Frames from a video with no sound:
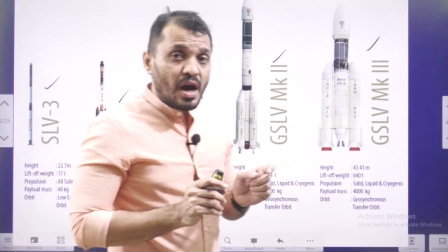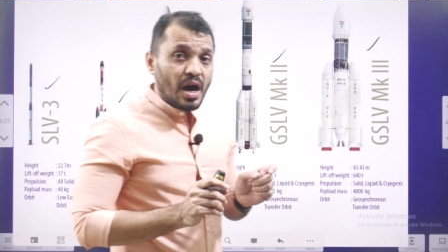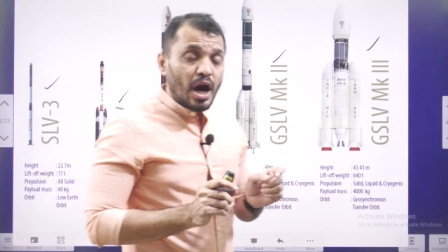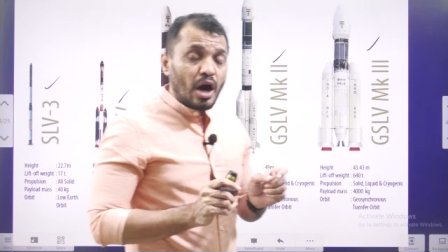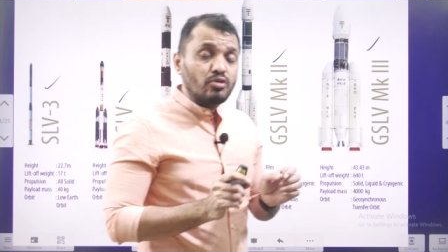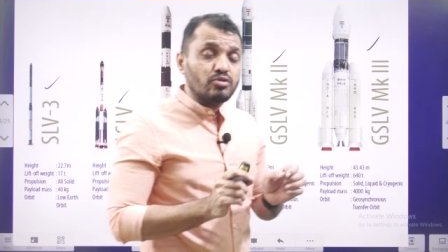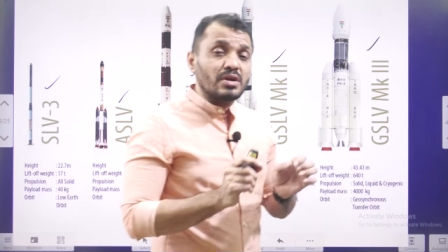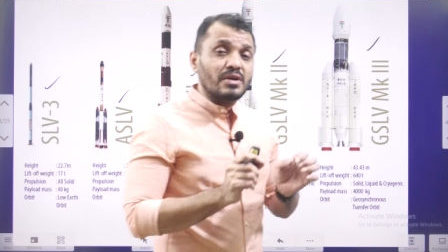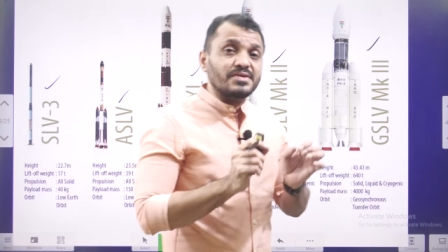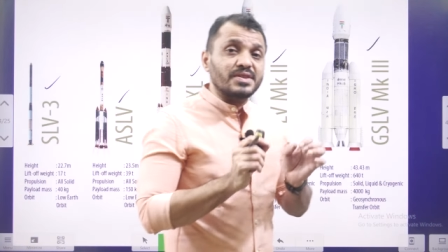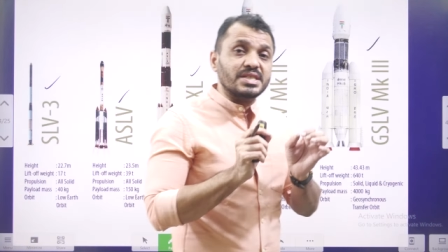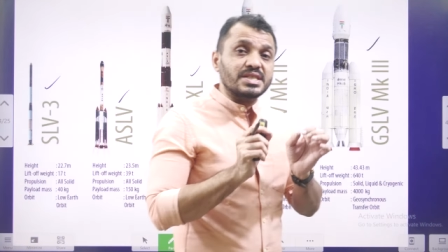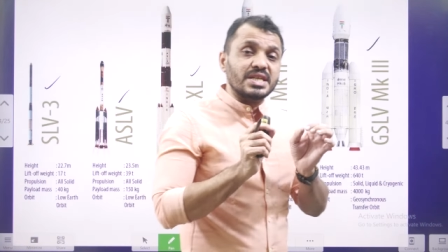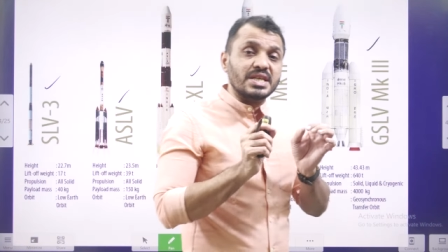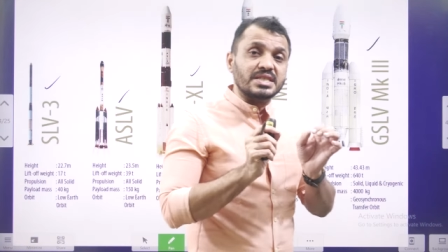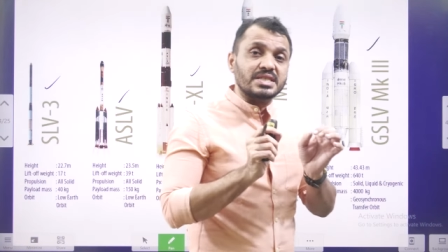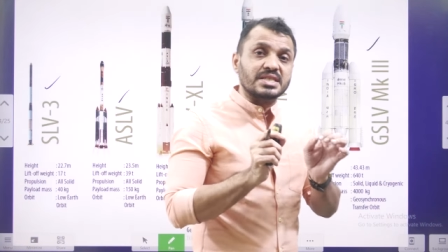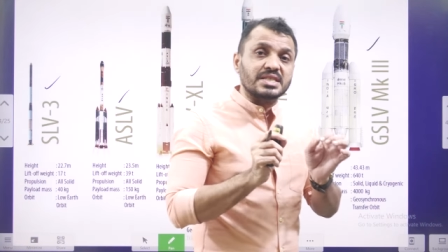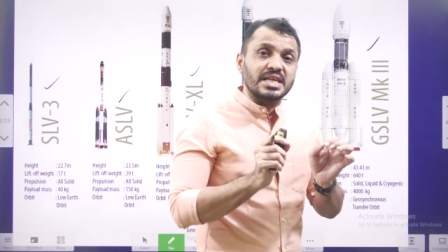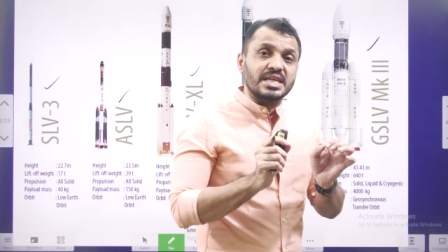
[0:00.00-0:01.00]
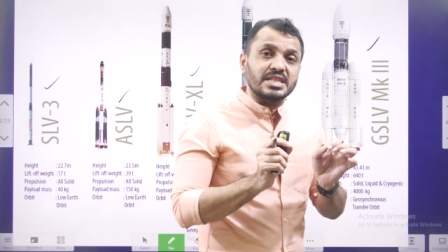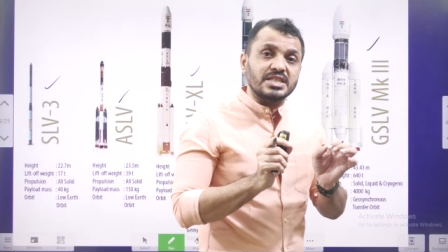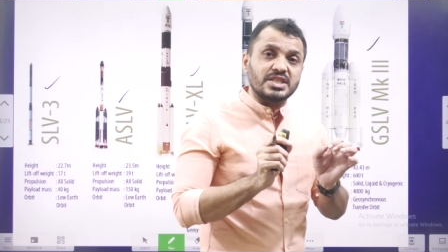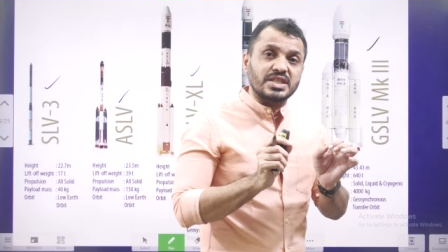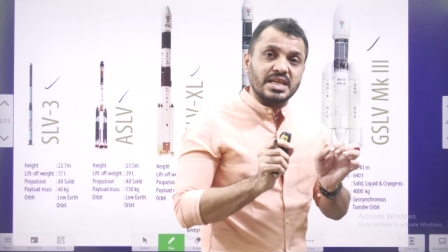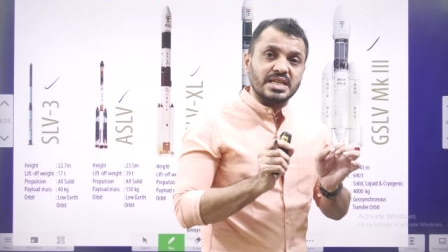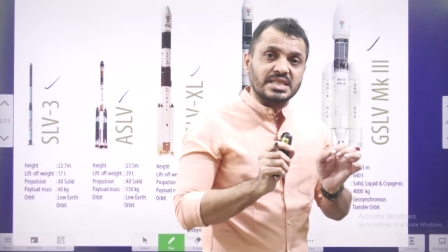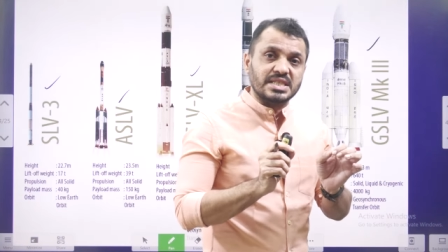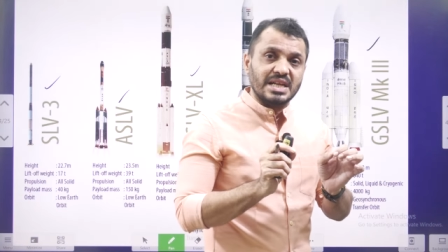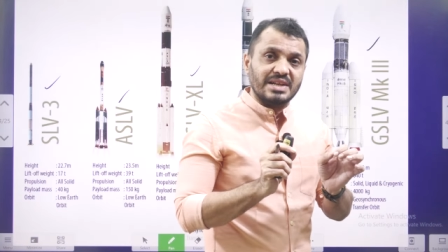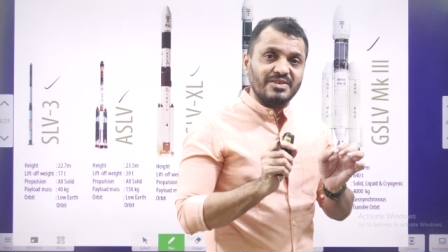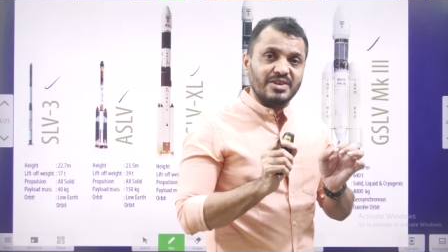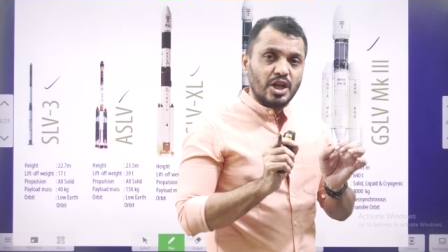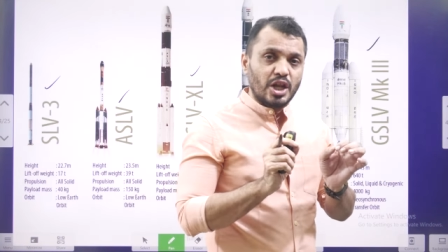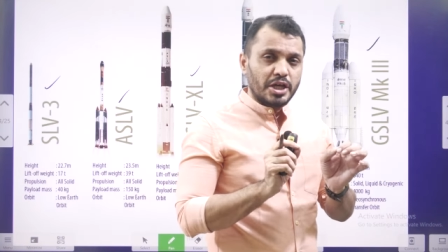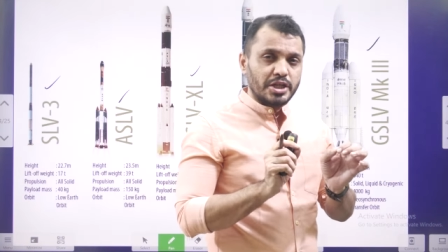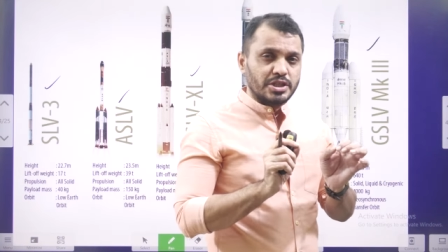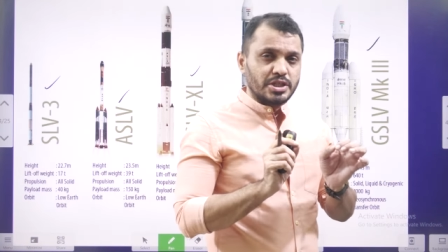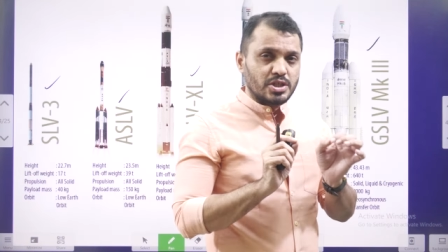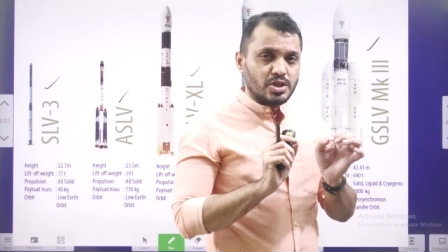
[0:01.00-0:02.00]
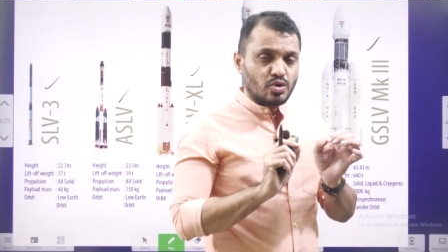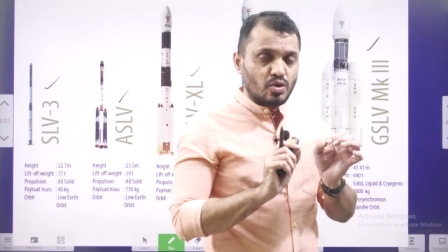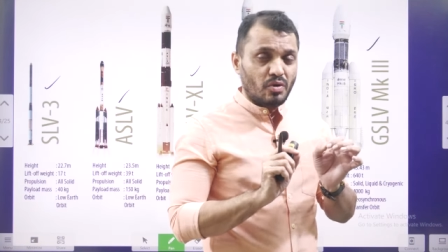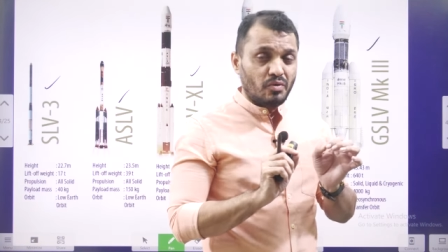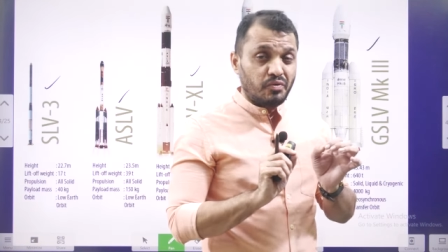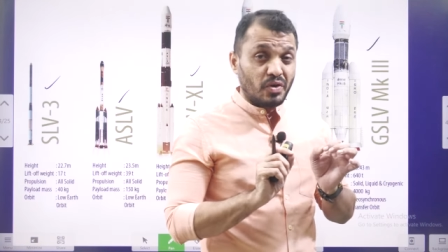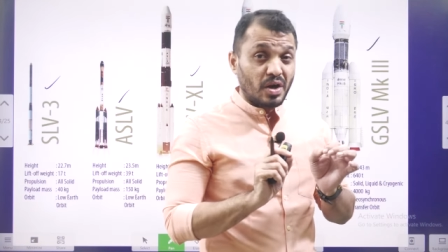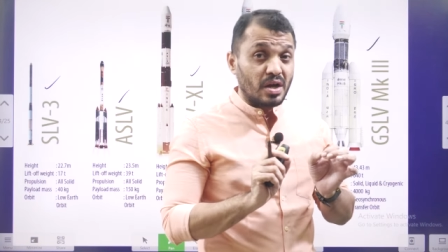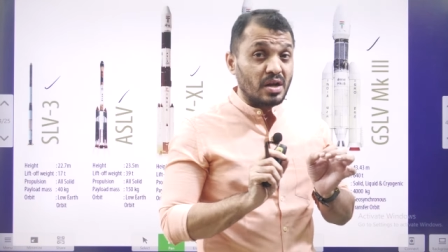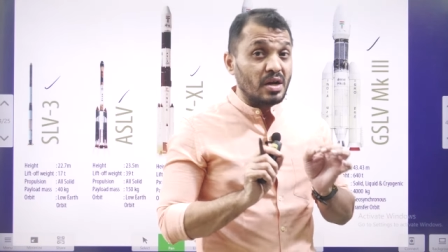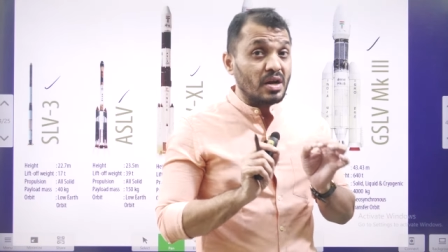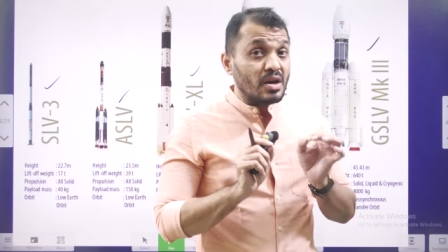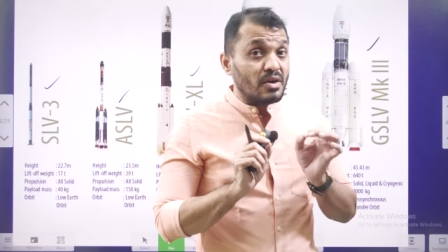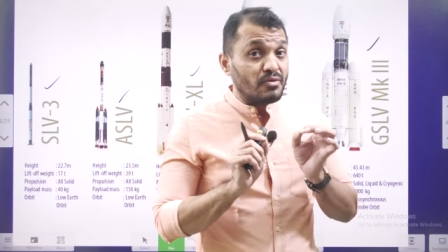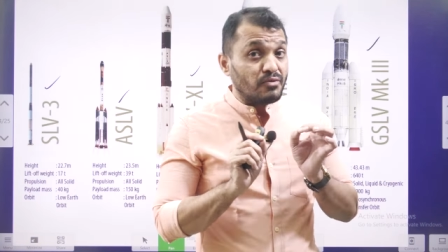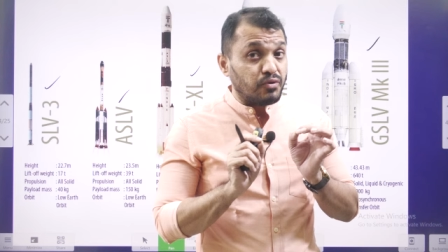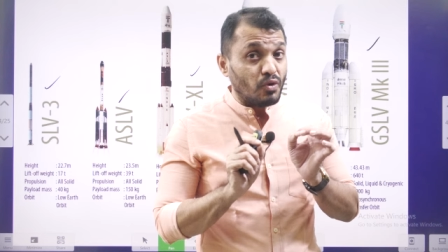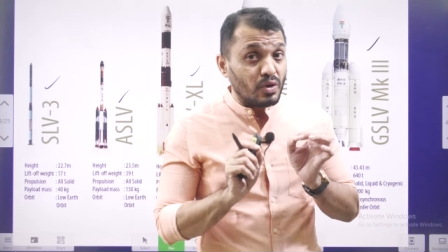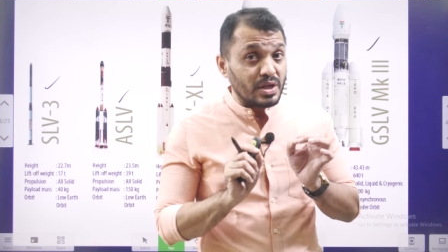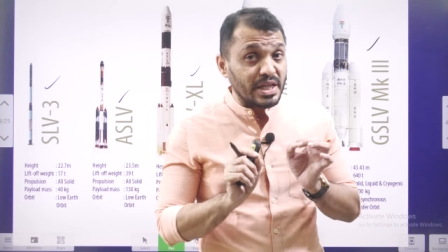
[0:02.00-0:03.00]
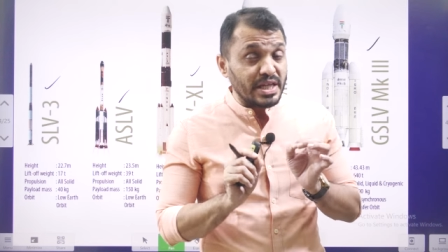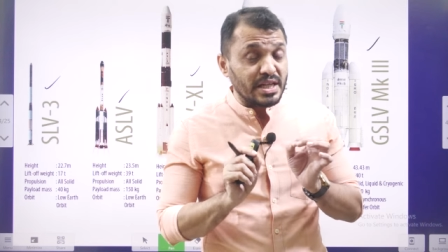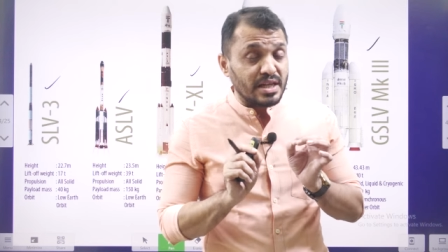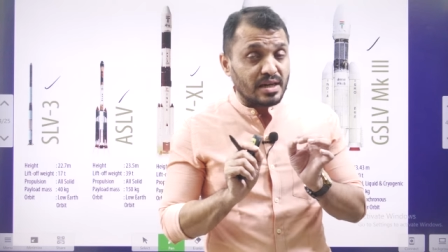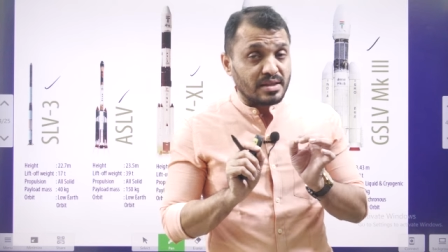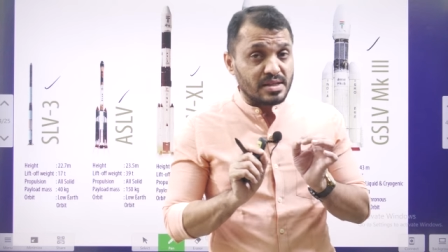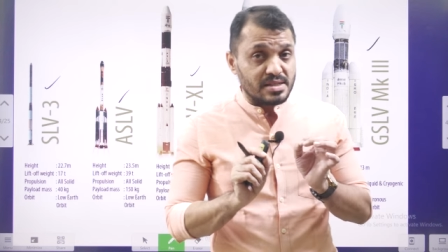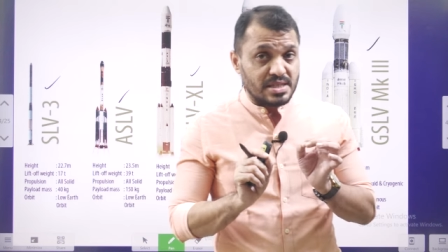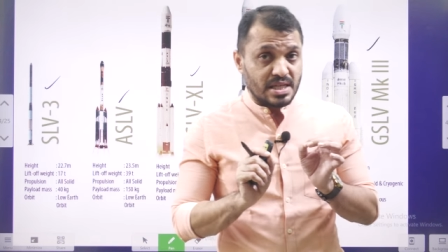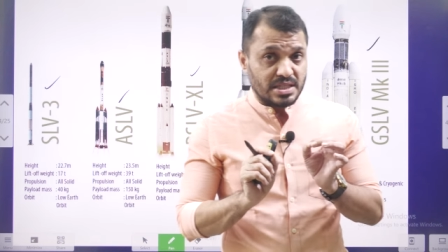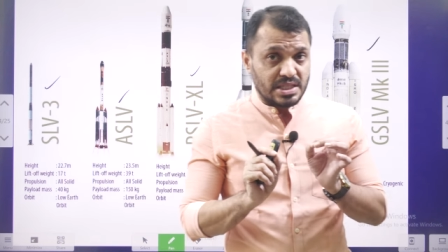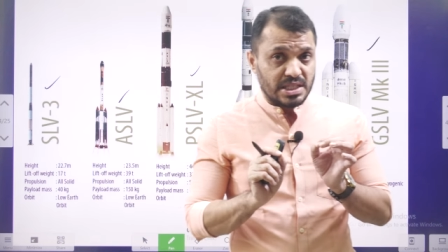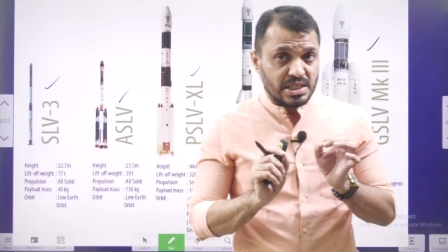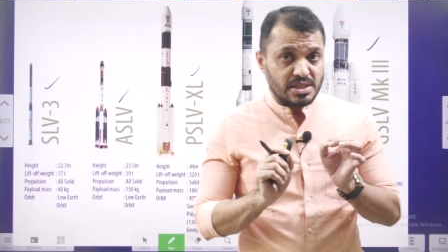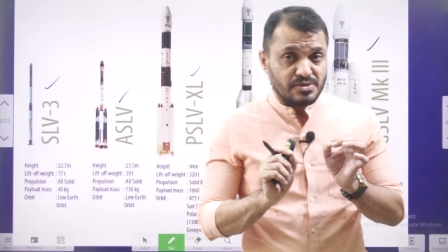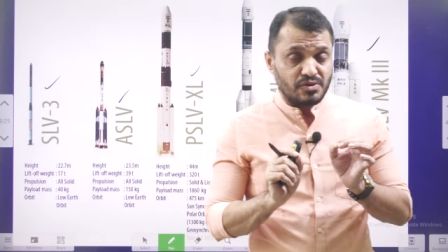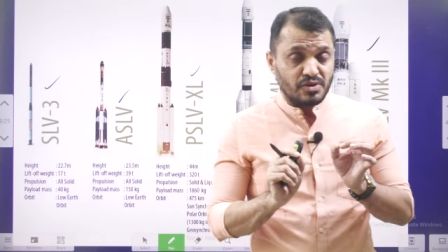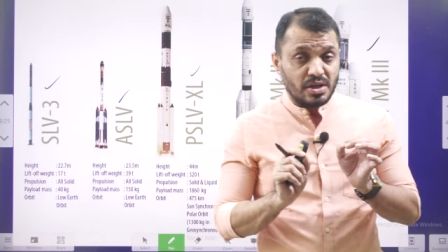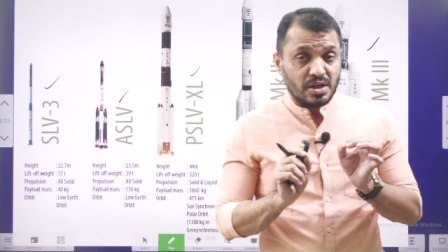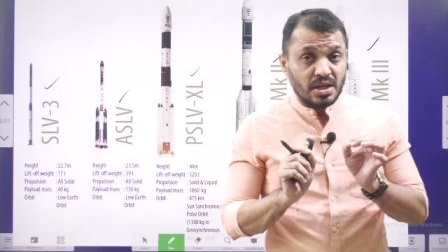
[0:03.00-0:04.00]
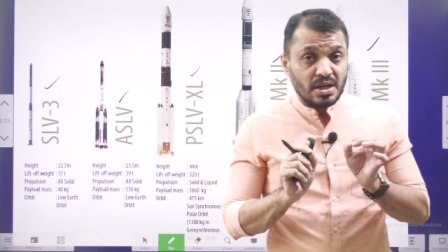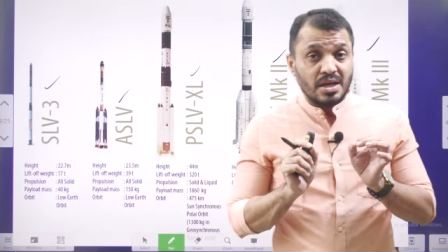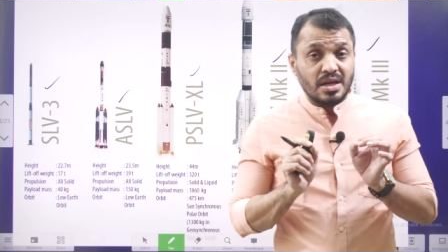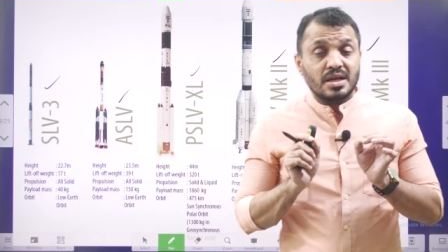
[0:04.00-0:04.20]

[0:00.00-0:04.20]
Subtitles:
Out of the 16 GSLV launches so far, 14 are the successful.